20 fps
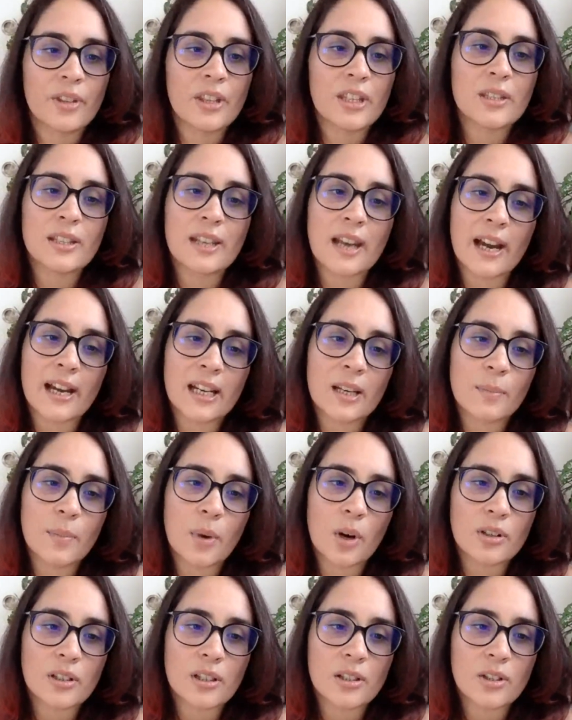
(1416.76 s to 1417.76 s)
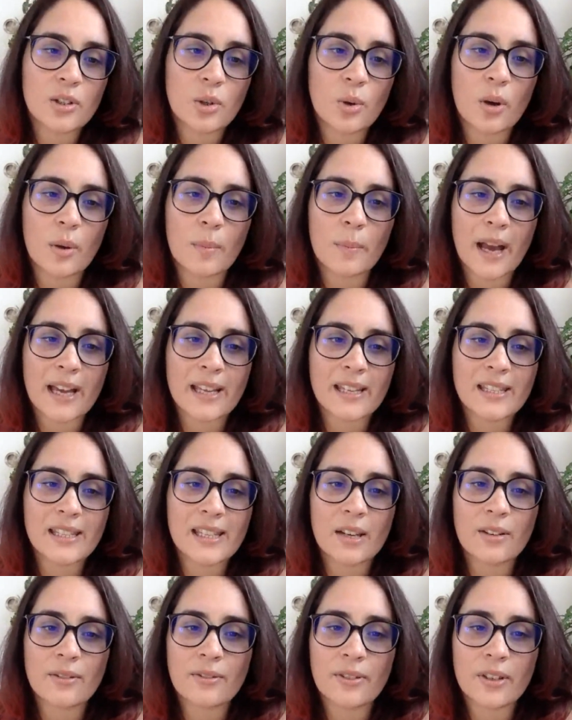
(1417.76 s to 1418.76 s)
For these tiny boxes you amass
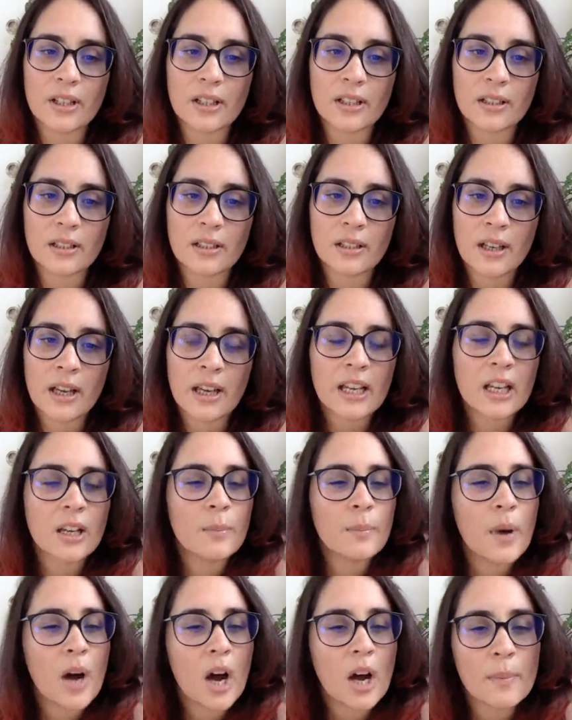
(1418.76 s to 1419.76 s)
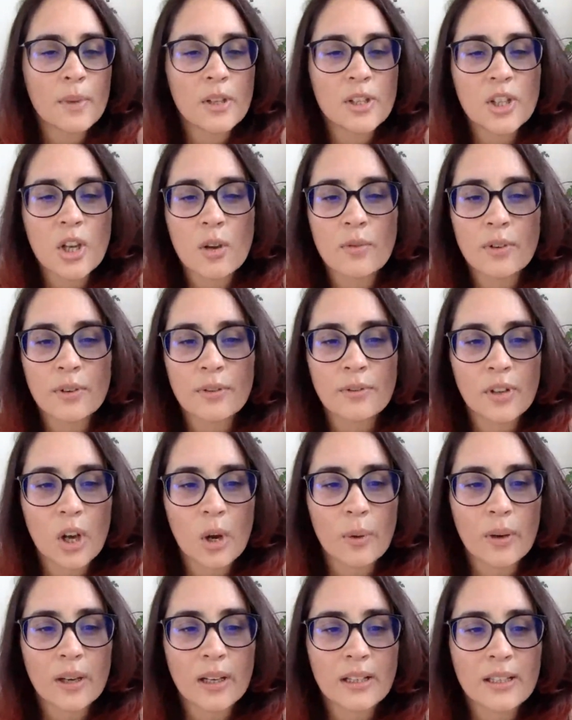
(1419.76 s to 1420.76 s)
and fill, Compartments
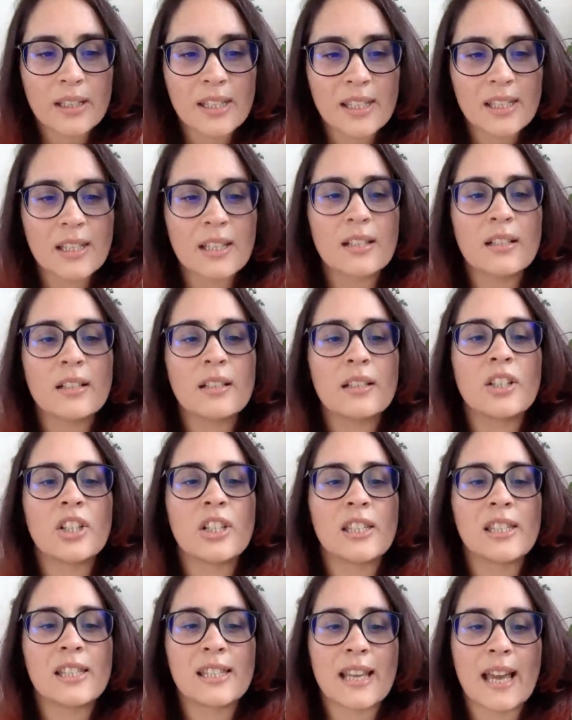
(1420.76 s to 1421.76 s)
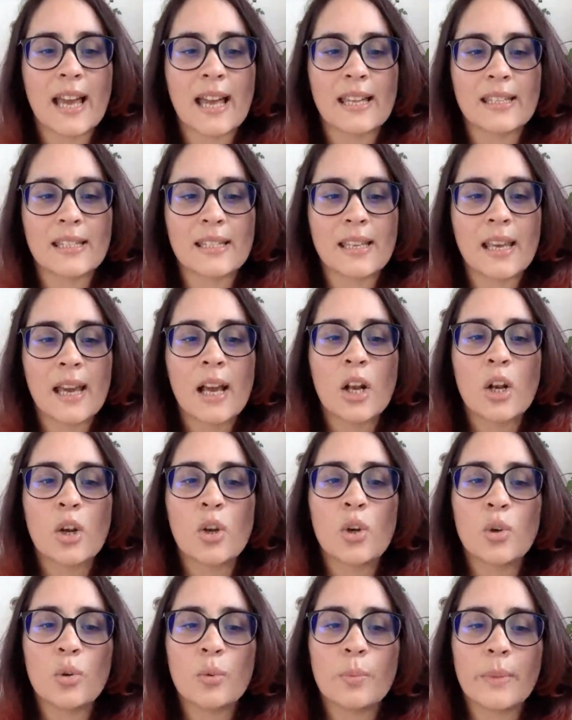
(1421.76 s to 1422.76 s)
overflowing, still she stands,
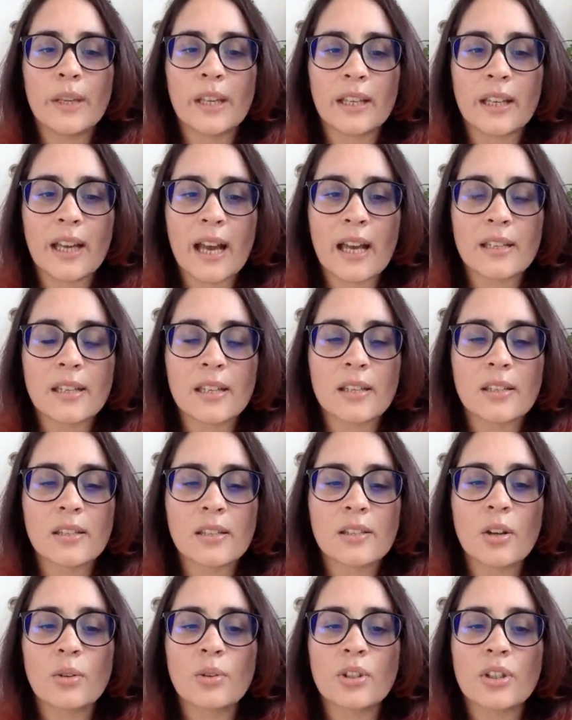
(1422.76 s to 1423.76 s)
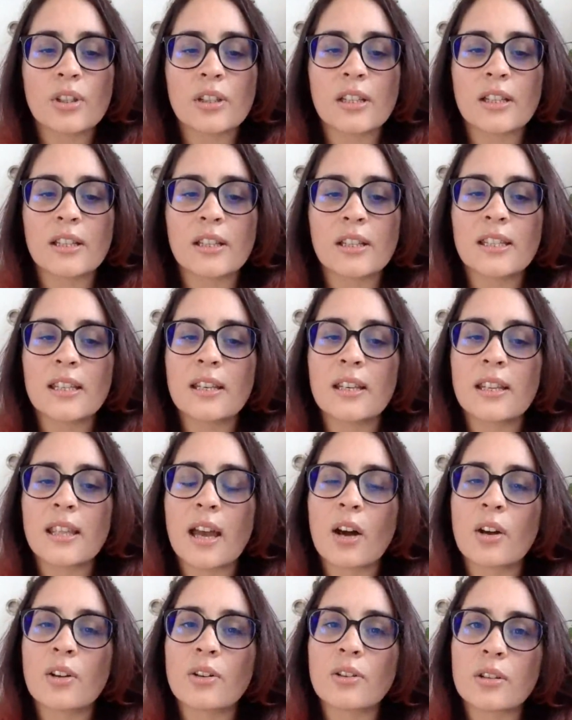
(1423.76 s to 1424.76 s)
Looming, as her soldiers consider
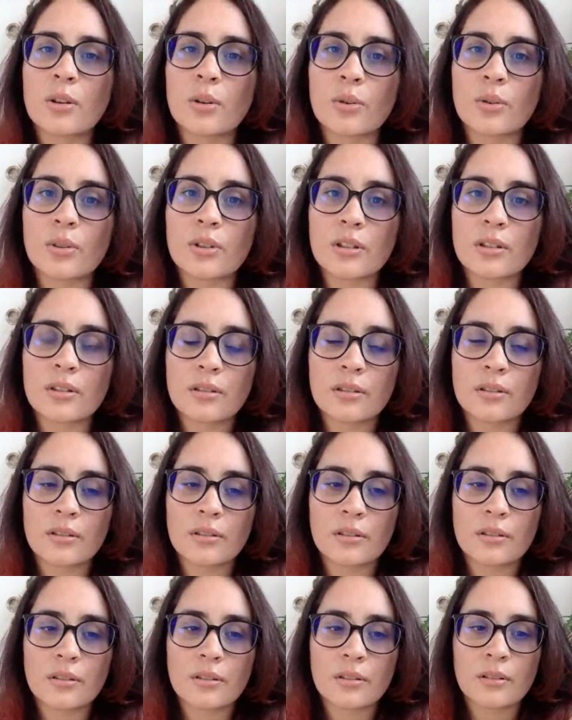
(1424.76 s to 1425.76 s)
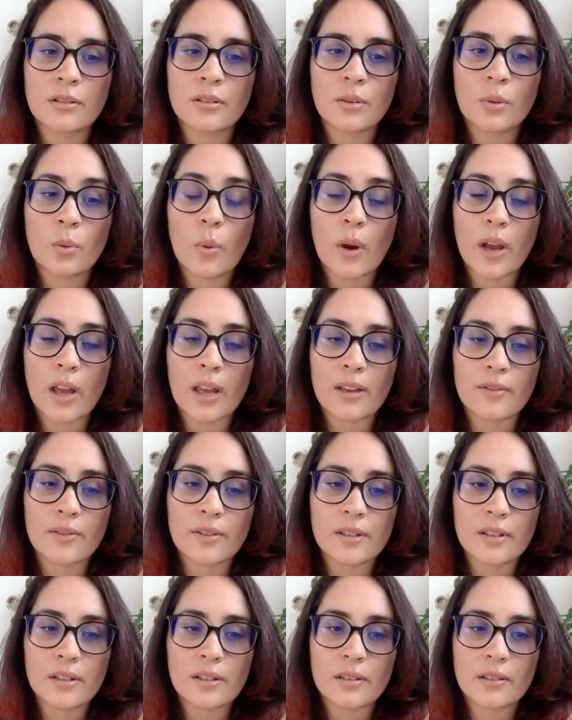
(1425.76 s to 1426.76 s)
their onslaught.
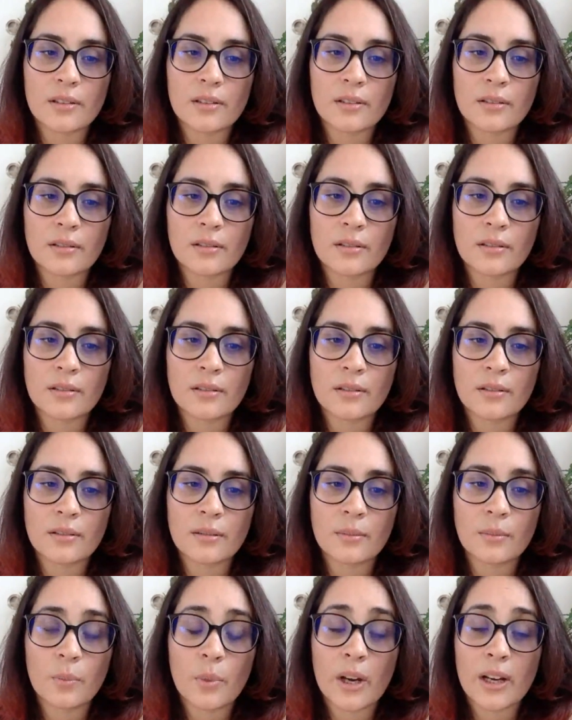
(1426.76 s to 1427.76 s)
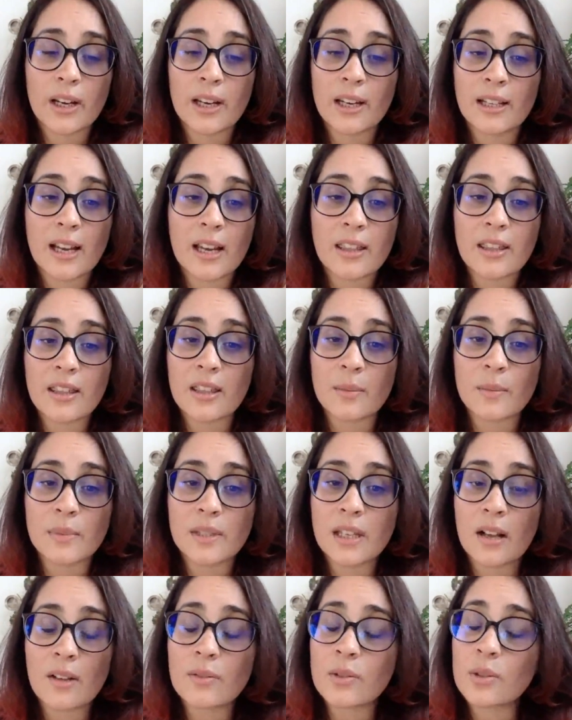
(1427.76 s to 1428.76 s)
Waves. Breaking neither
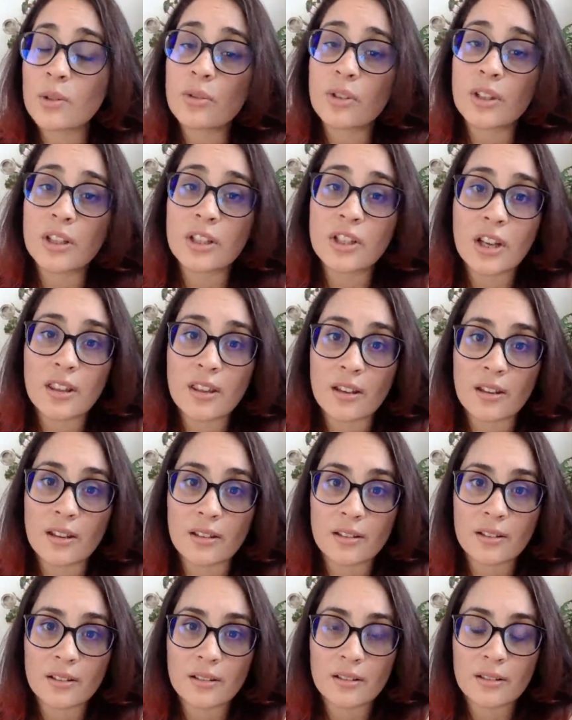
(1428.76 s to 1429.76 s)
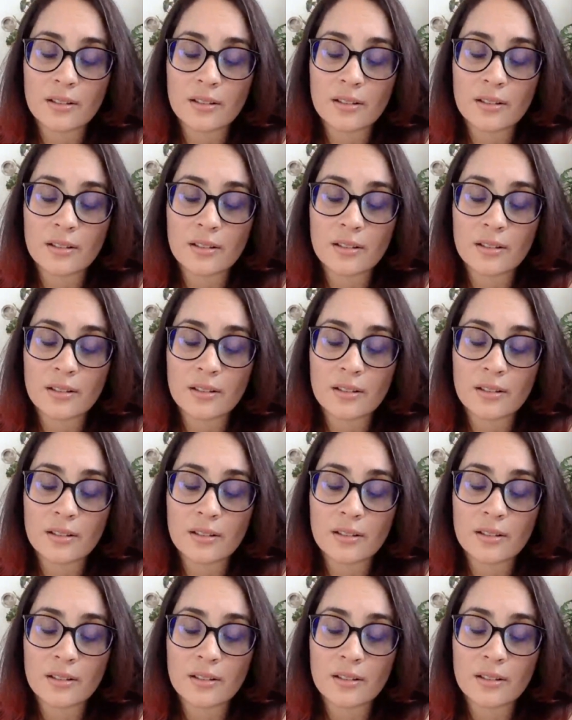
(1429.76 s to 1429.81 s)
themselves nor each other.